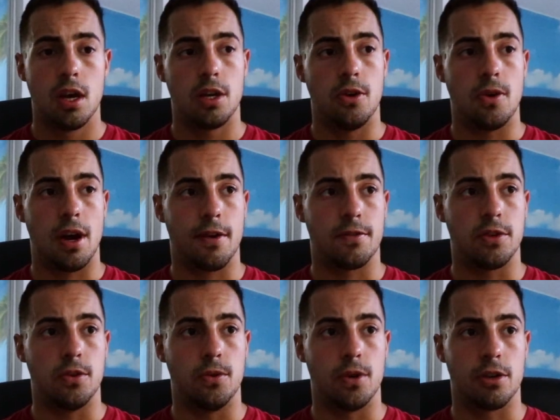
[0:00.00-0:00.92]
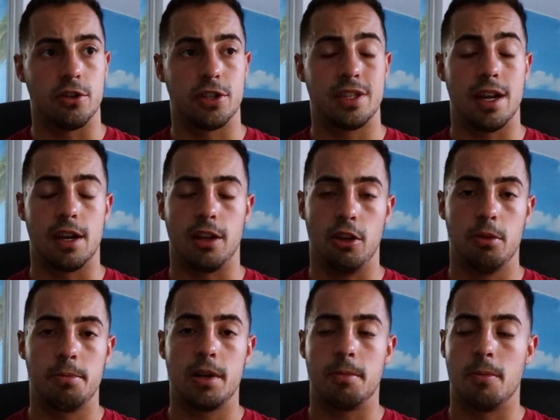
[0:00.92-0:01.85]
you have to understand a little
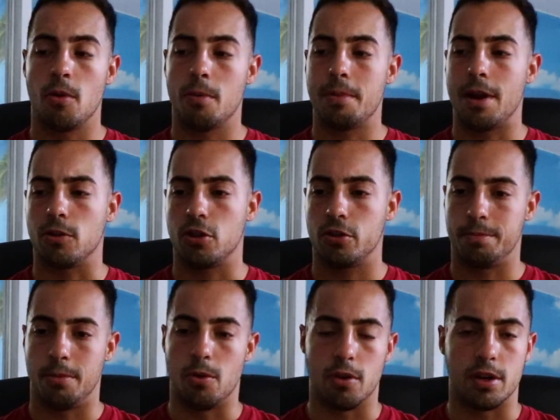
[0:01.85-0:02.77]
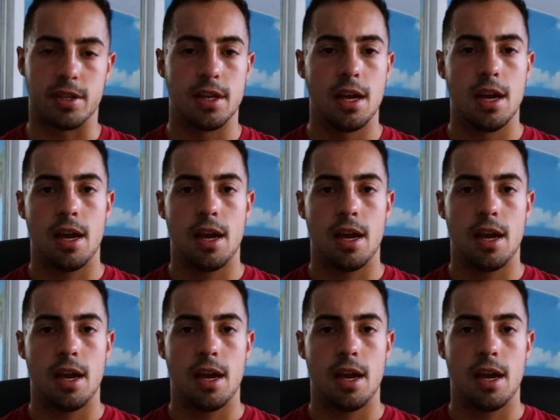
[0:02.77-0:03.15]
bit more about sports